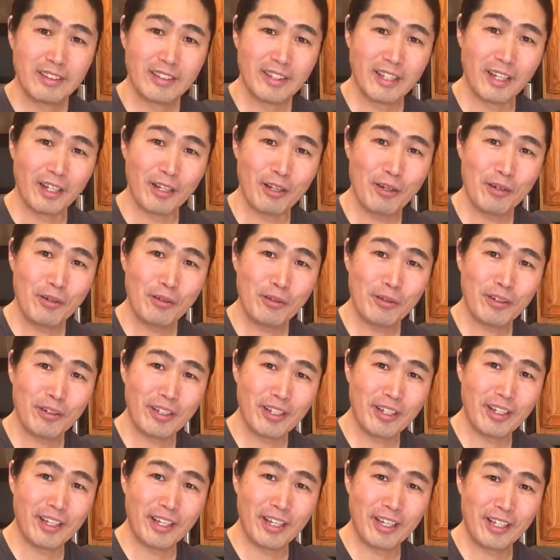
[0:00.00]
Hello
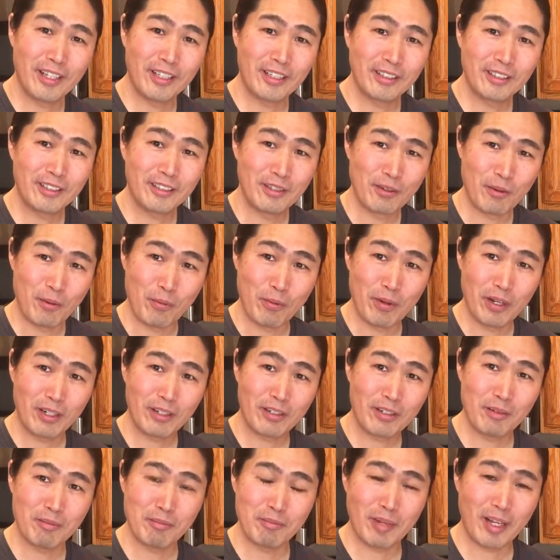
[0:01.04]
and
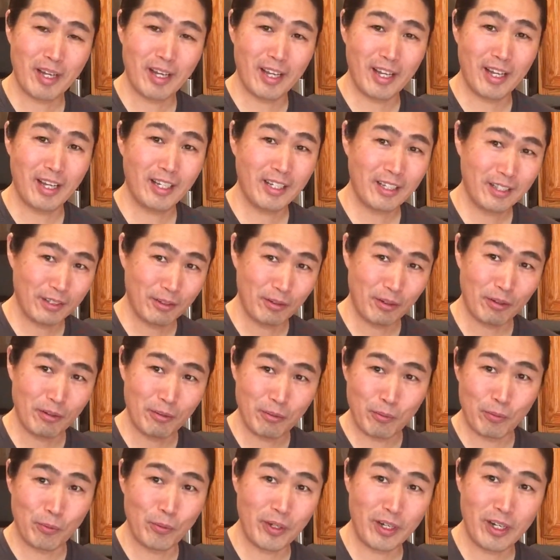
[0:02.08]
welcome back.
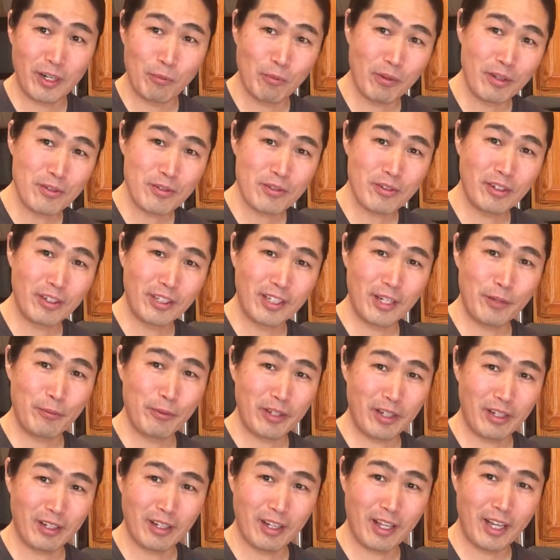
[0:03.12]
We are
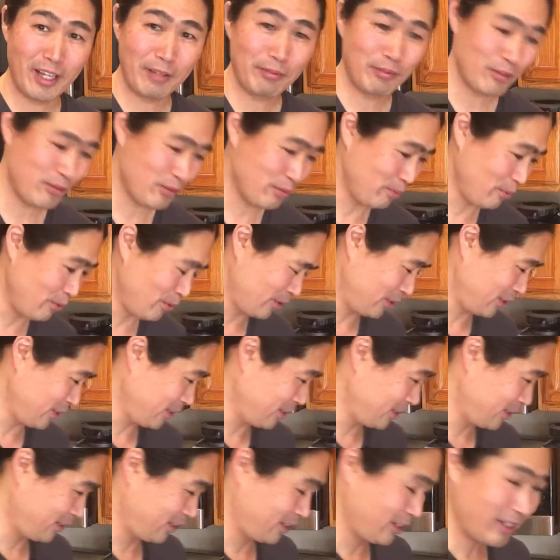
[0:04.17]
live this
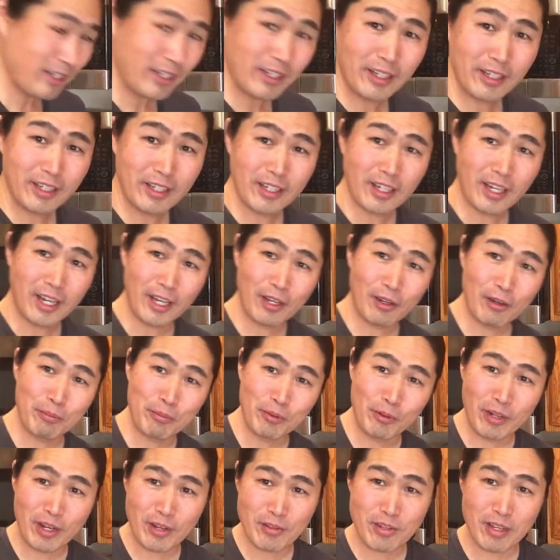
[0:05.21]
morning. I hope
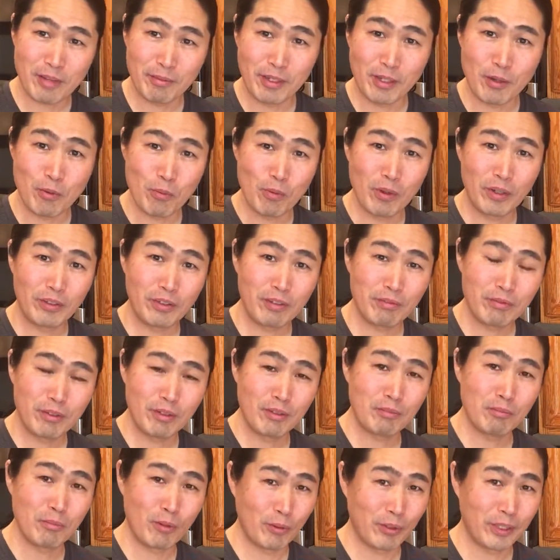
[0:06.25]
you guys are having a
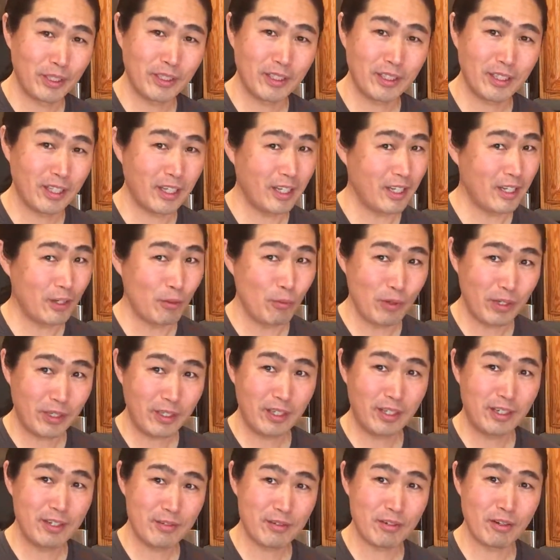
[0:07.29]
wonderful morning.
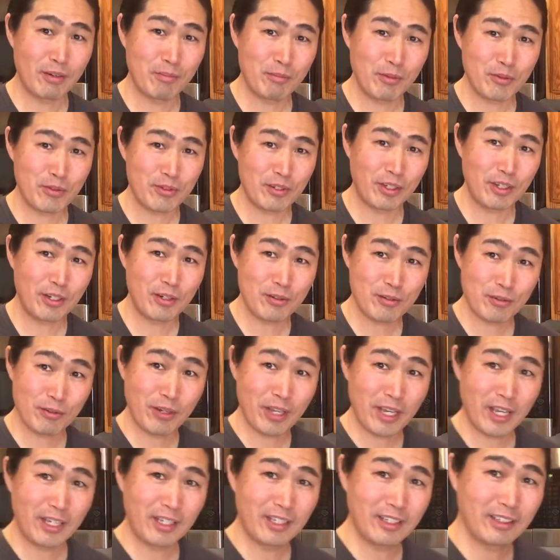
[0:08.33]
Weekend is almost here, so
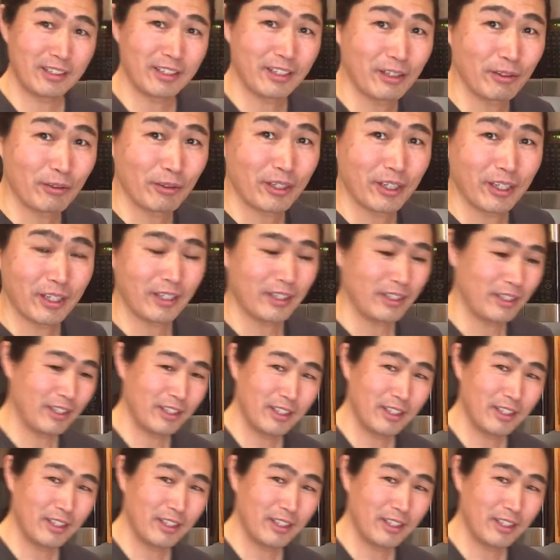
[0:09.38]
hanging in there, okay?